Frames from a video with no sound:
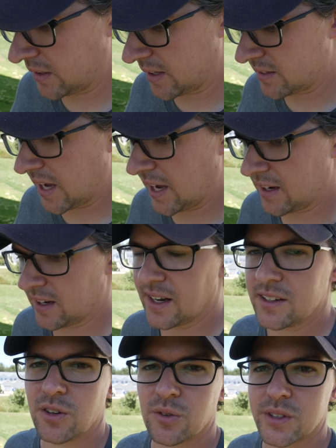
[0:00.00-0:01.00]
like that, and
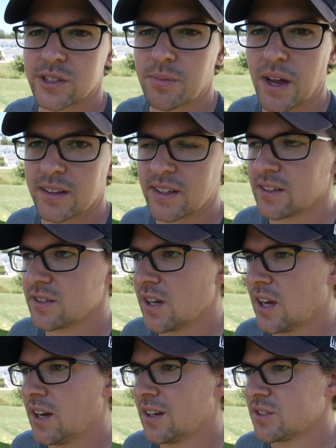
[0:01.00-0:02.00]
I don't expect it
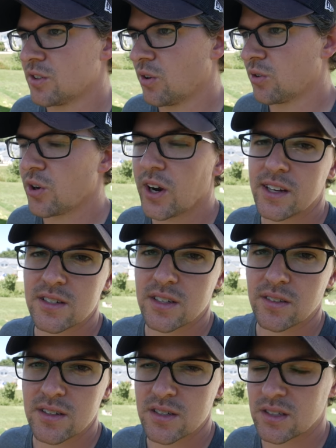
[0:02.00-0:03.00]
to go crazy
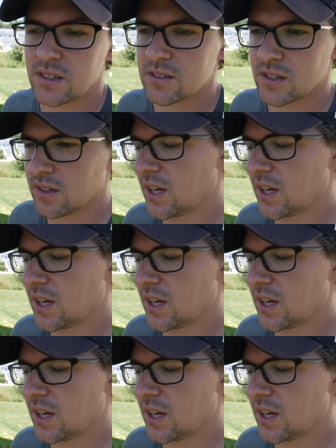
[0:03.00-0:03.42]
this season